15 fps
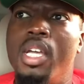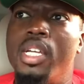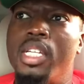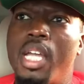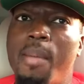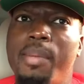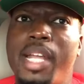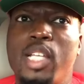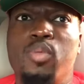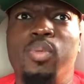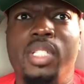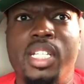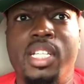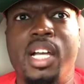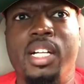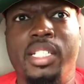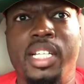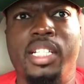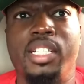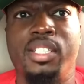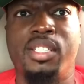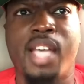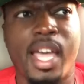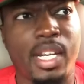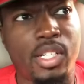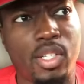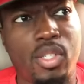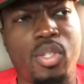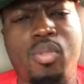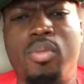You know what I mean? That's what the young nigga decided
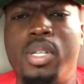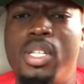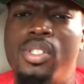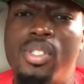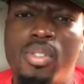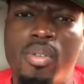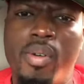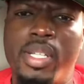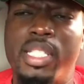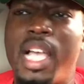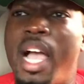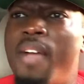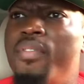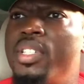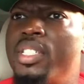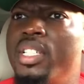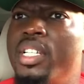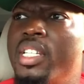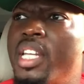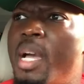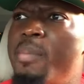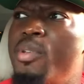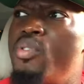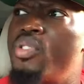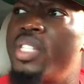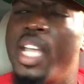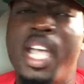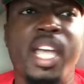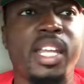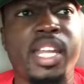to do. His choice, obviously. You know what I mean? You
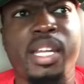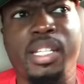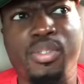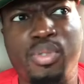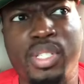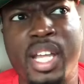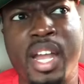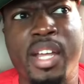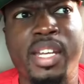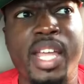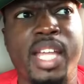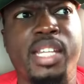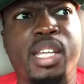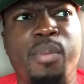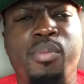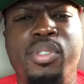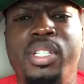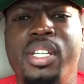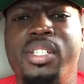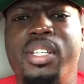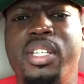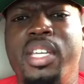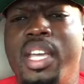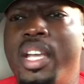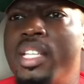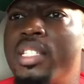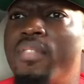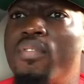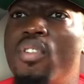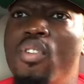stay in that, you stay in that double digit
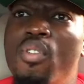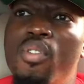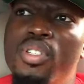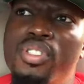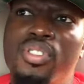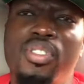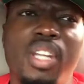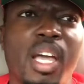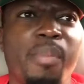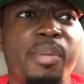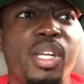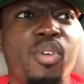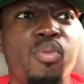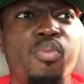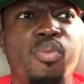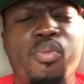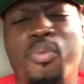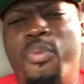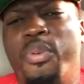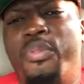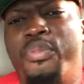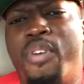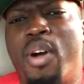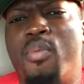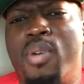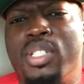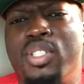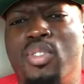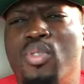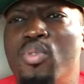years, of course. You know what I mean? Who, who, who the fuck
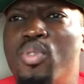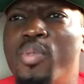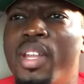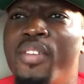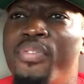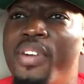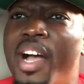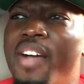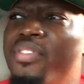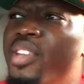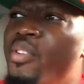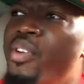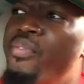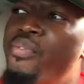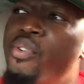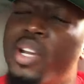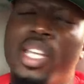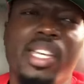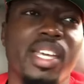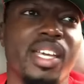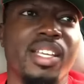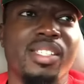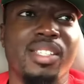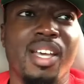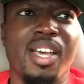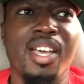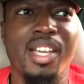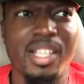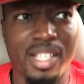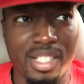wants to do 25, 30, 40 years? You
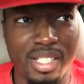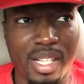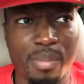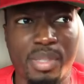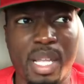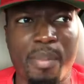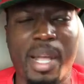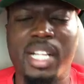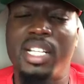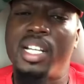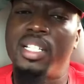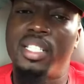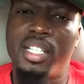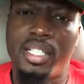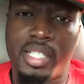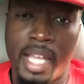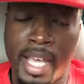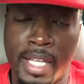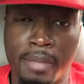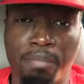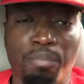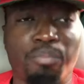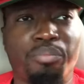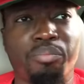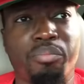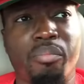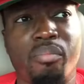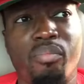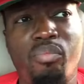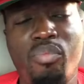know what I'm saying? But at the end of the day,
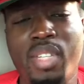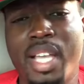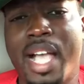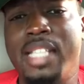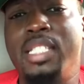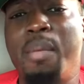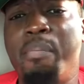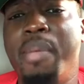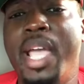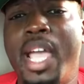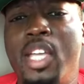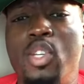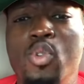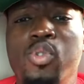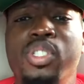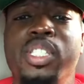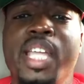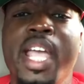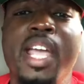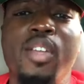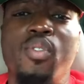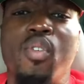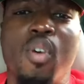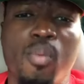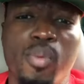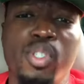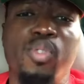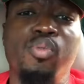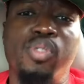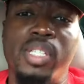as a man, you stand on
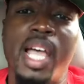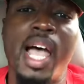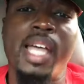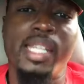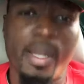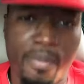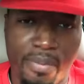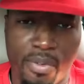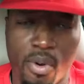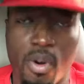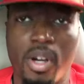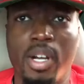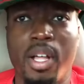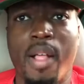what you signed up for.